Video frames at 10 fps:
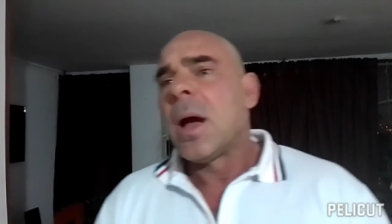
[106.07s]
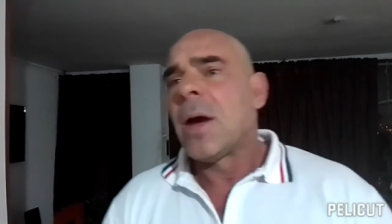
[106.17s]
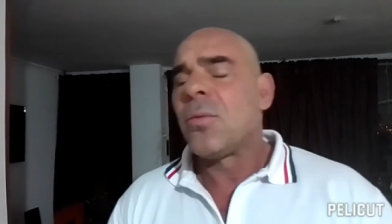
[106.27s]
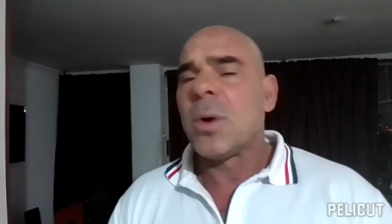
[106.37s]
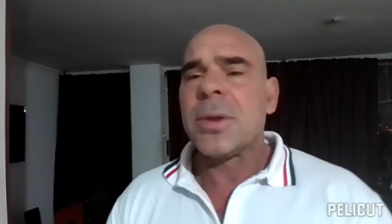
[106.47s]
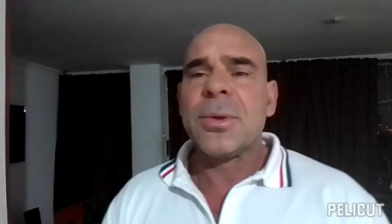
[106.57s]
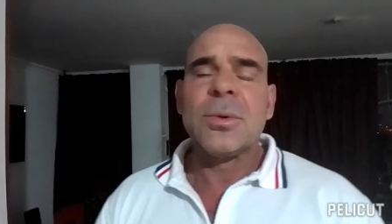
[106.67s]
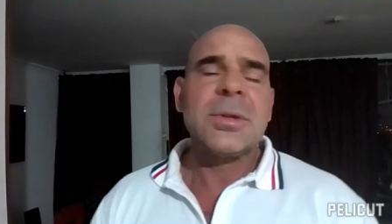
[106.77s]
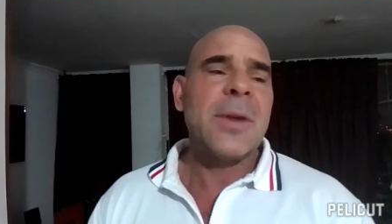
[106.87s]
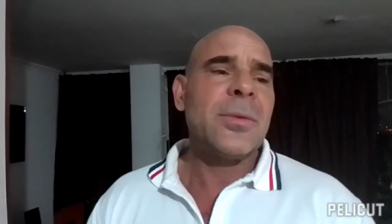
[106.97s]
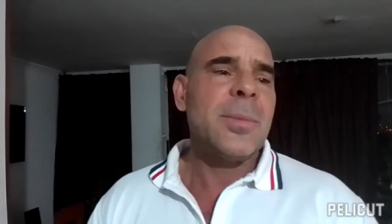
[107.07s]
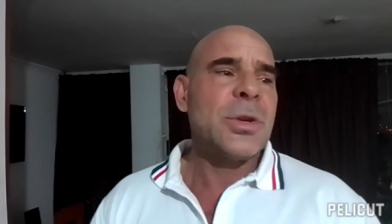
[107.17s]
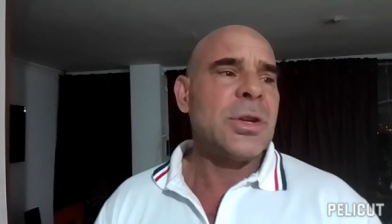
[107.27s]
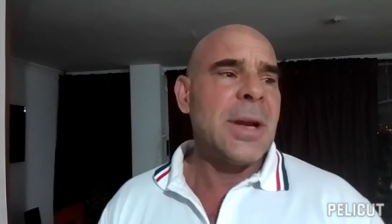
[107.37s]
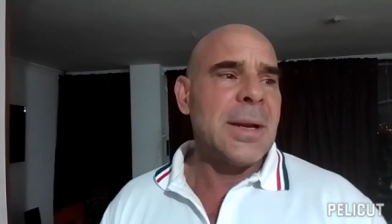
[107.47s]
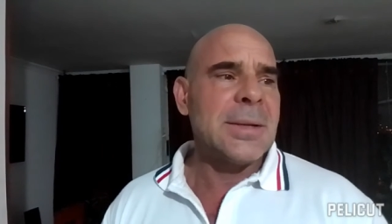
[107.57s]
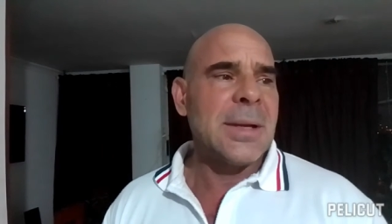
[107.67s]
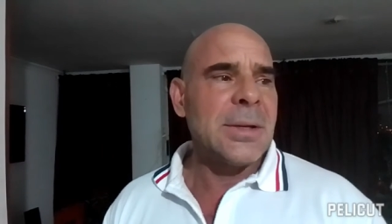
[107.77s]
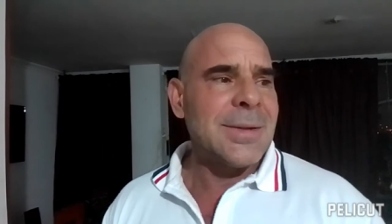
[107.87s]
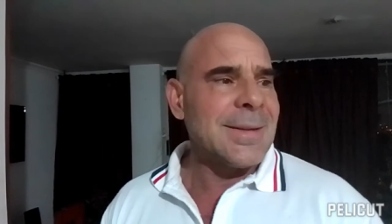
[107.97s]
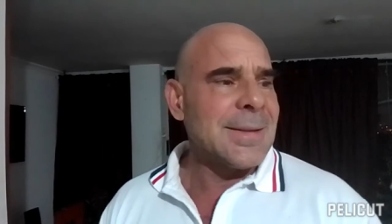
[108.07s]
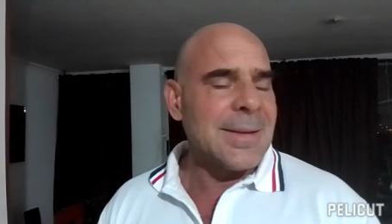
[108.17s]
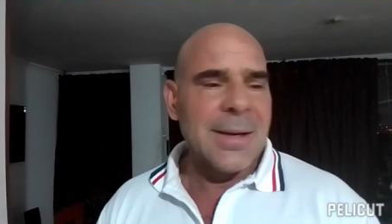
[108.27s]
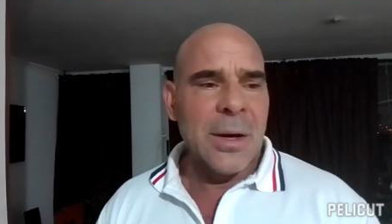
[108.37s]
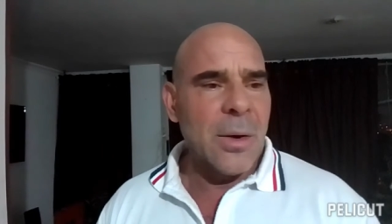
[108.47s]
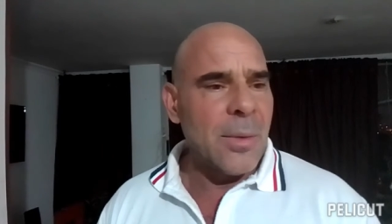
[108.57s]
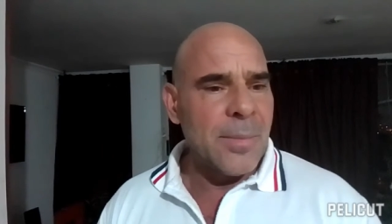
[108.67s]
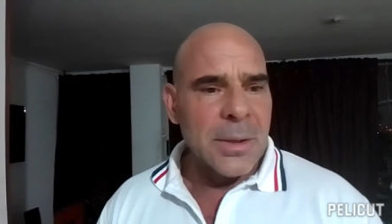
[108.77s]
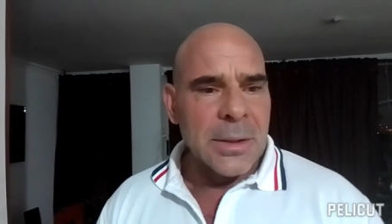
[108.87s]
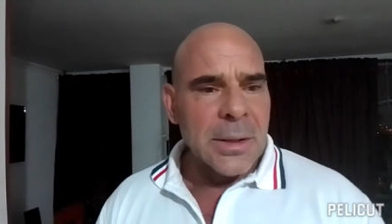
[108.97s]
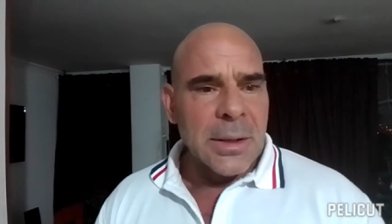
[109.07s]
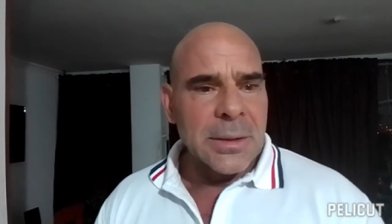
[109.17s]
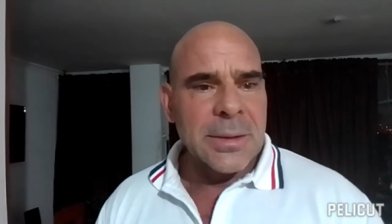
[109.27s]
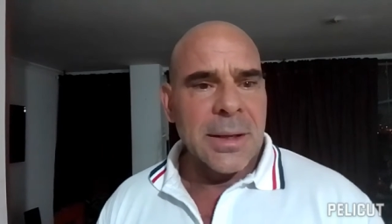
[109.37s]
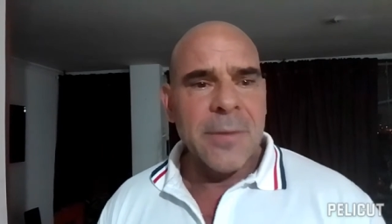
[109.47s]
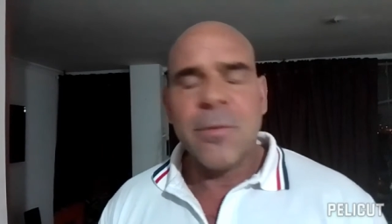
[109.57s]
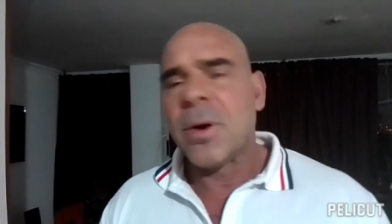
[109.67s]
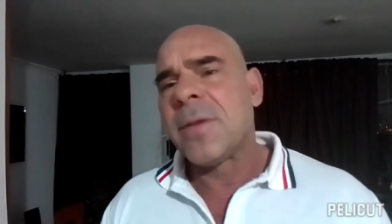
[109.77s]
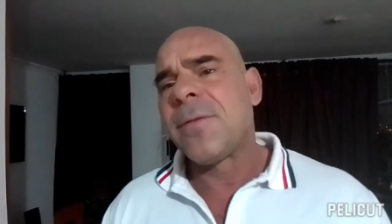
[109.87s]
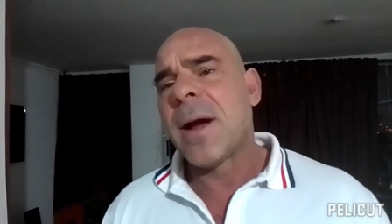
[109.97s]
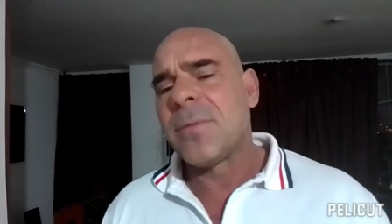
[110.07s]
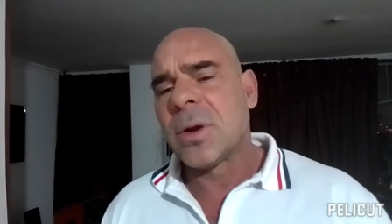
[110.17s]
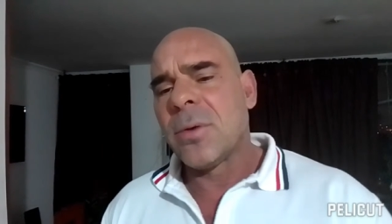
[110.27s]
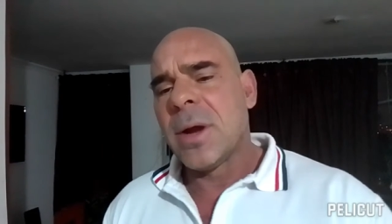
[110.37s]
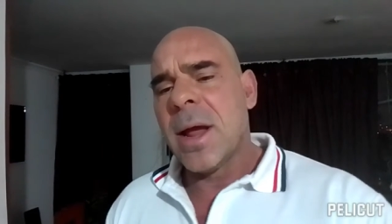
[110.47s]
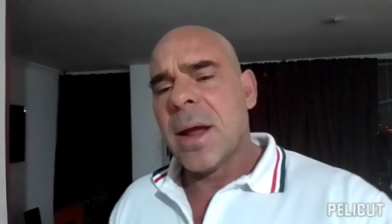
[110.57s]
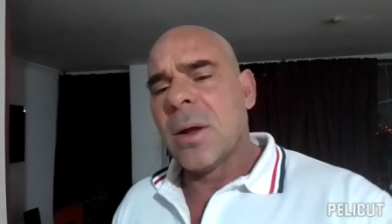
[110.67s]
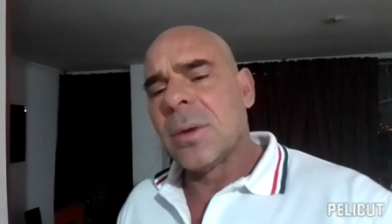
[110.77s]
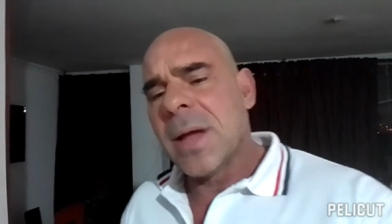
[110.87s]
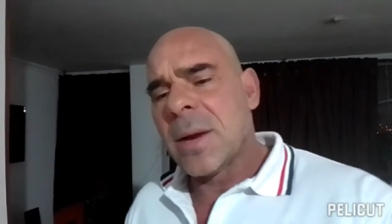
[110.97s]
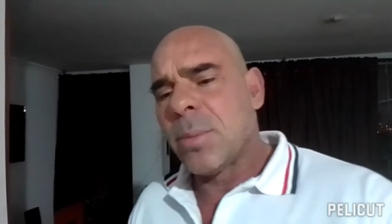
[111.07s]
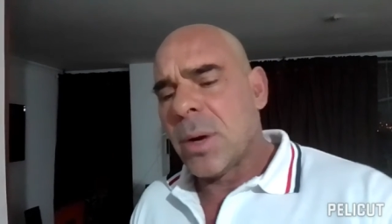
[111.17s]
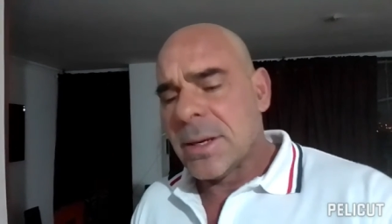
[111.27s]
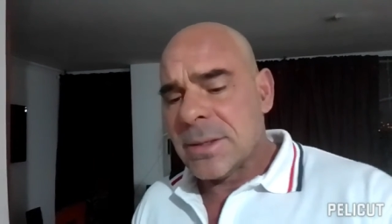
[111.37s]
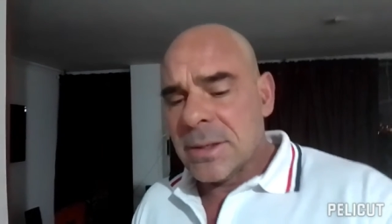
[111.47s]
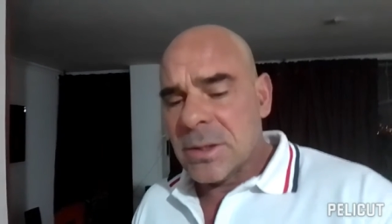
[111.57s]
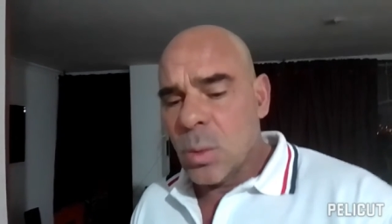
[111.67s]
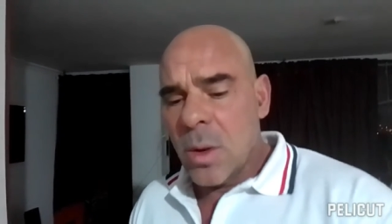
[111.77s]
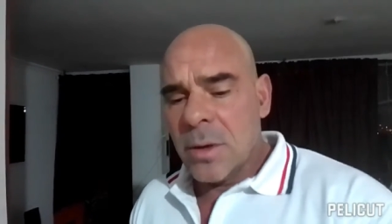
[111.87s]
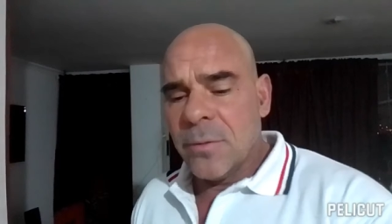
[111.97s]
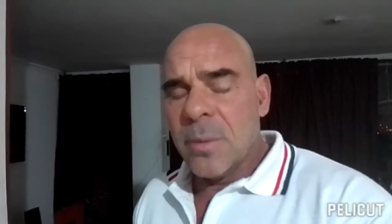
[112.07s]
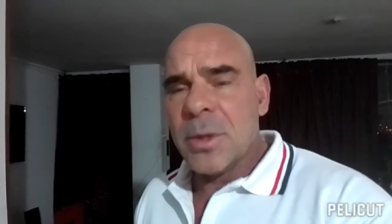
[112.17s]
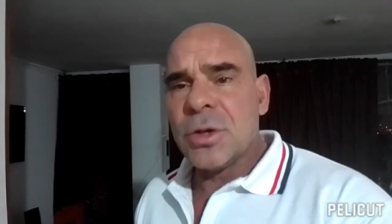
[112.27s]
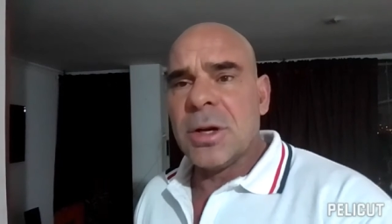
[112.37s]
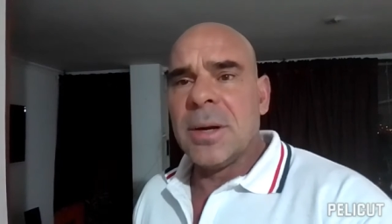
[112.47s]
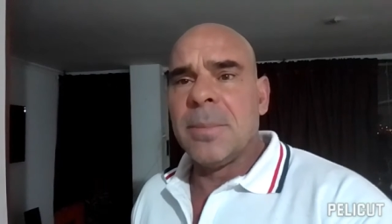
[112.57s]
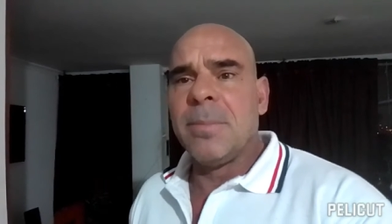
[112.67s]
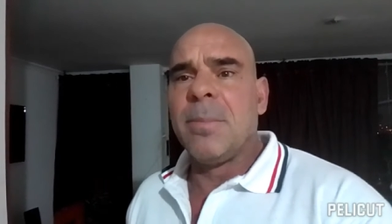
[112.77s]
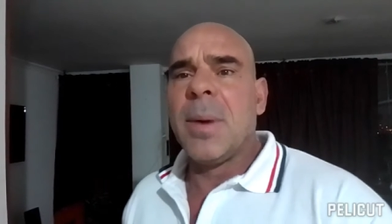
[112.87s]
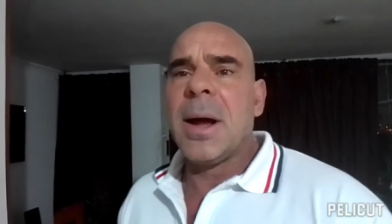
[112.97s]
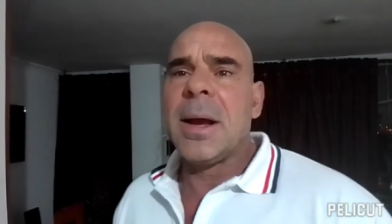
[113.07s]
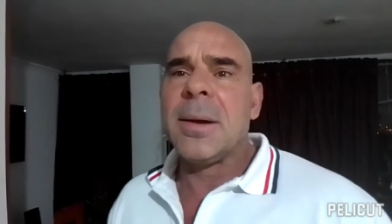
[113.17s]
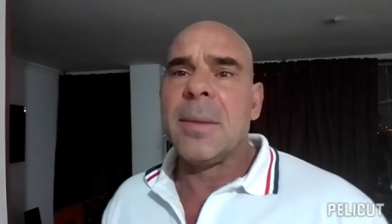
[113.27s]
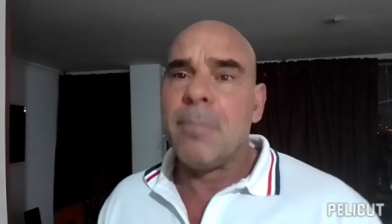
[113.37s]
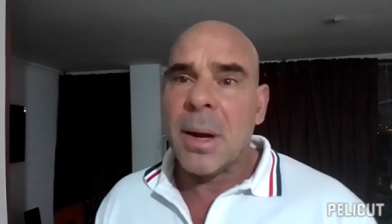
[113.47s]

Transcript: I've worked through several machines that just, the 45-degree angle leg press, it's a wonderful machine, but,